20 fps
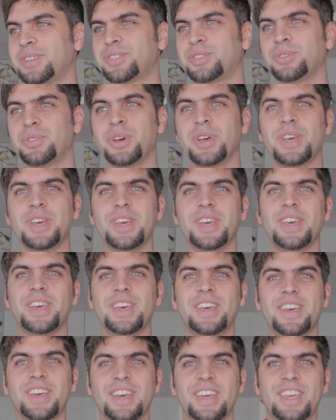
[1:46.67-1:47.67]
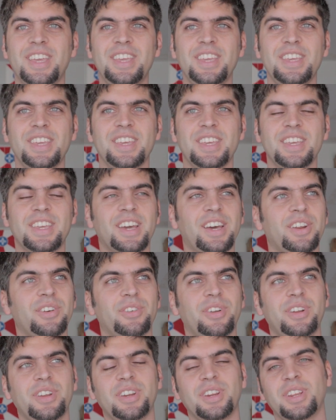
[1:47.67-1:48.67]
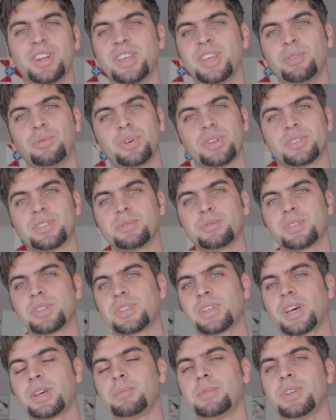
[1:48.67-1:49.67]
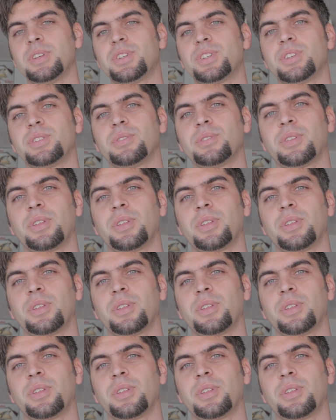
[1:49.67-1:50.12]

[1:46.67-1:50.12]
So he got it running, and it was a timing issue.